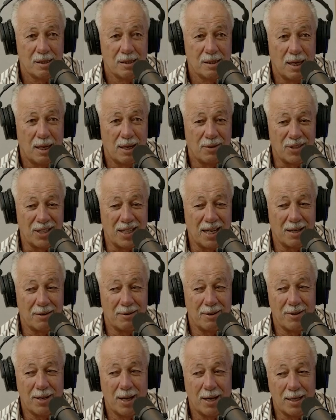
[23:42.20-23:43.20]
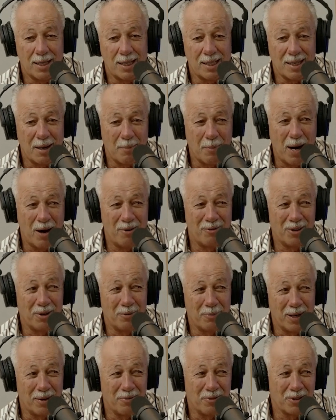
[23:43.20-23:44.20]
at the end of the he came over to
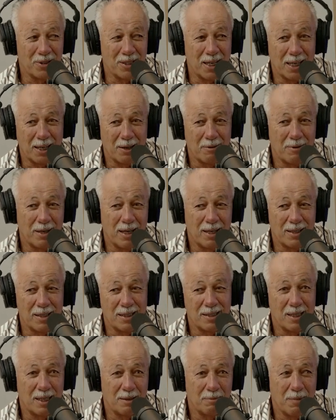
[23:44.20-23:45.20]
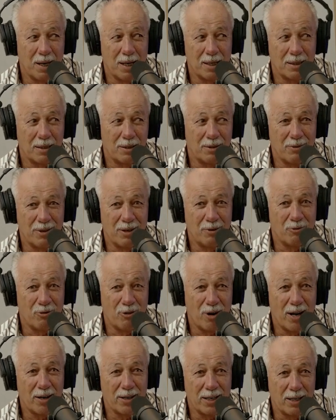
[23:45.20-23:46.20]
me in the second round. He said, mate, you're in
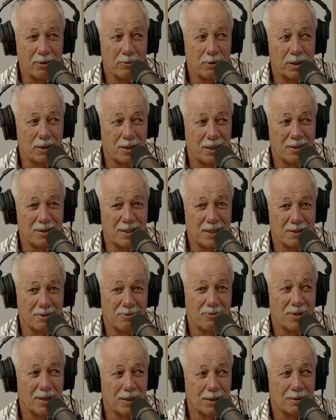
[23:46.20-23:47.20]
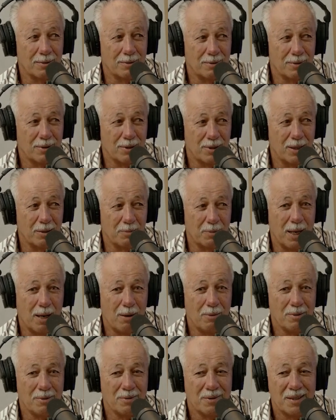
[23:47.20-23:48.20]
front here. He said, just fucking keep
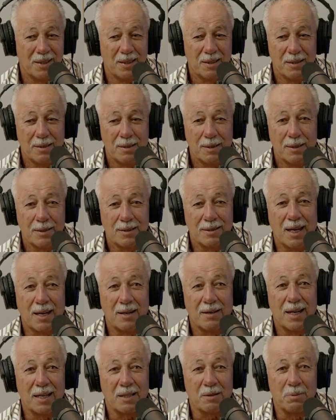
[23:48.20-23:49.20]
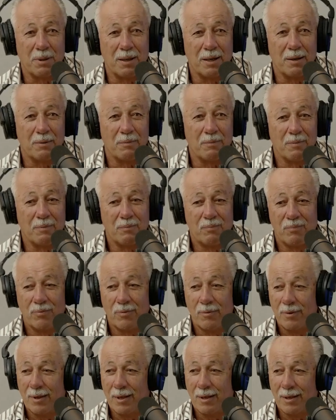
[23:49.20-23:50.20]
going. So the next minute,
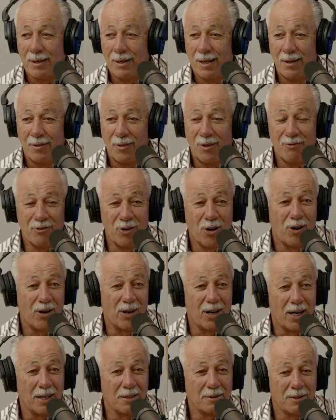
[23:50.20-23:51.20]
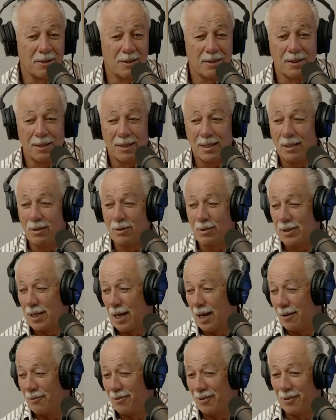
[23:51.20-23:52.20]
the fight ends, he looks
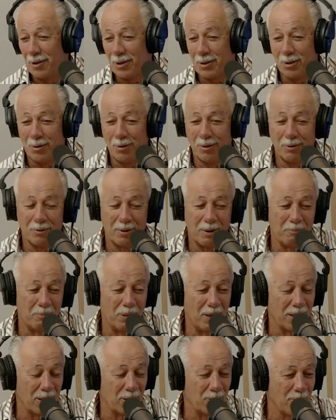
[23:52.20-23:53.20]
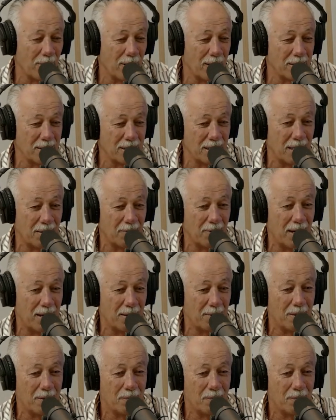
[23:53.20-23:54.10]
over in the corner and Billy Tracy and that,